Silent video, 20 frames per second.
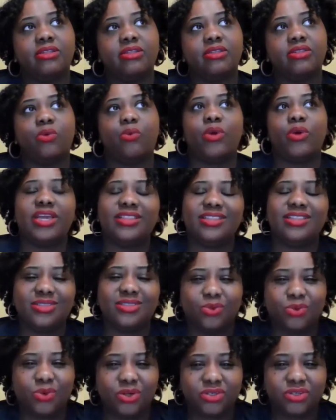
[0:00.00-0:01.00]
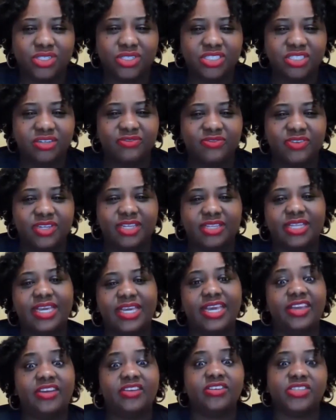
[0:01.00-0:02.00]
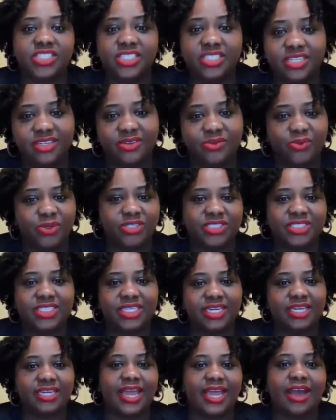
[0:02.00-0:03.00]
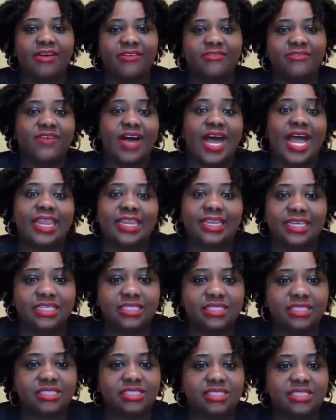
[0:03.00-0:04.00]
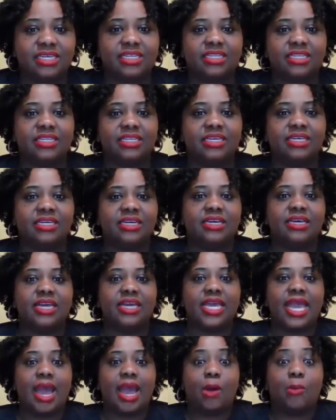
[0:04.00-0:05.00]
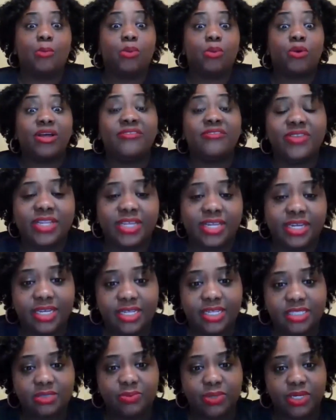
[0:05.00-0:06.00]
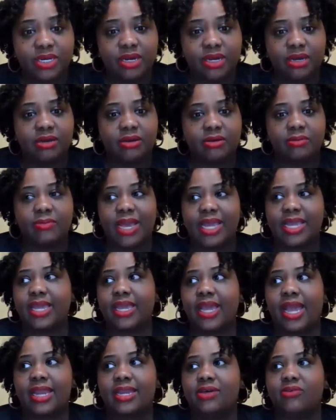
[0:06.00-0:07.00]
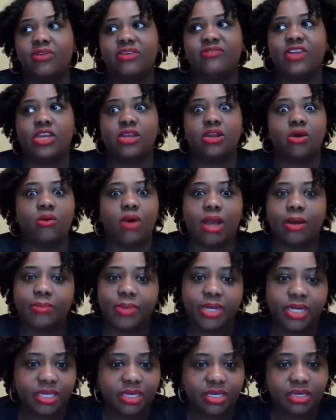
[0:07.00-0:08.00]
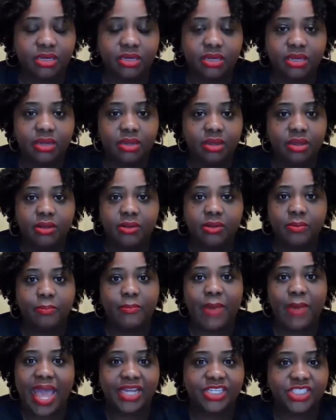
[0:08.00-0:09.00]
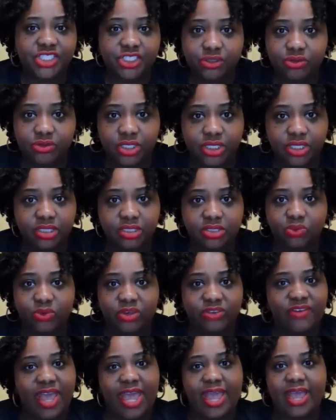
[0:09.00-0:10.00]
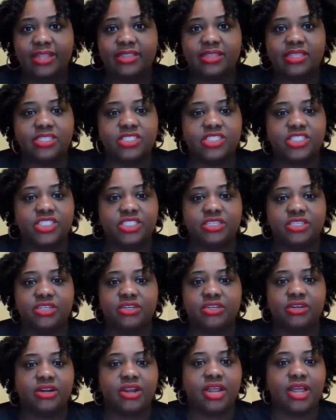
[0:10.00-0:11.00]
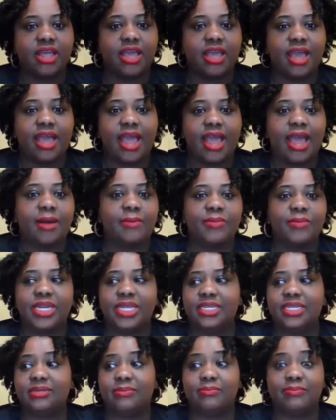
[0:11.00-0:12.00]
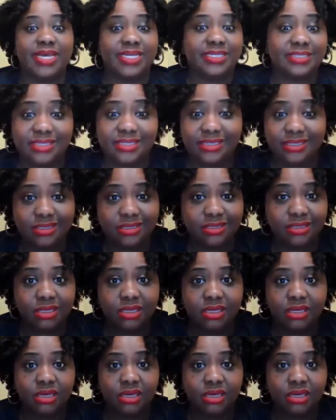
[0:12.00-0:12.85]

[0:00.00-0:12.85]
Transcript: the way that the world is shifting, the energy that we're seeing now of violence and how prevalent it's become. I don't even know how many mass shootings we've had this year, how many domestic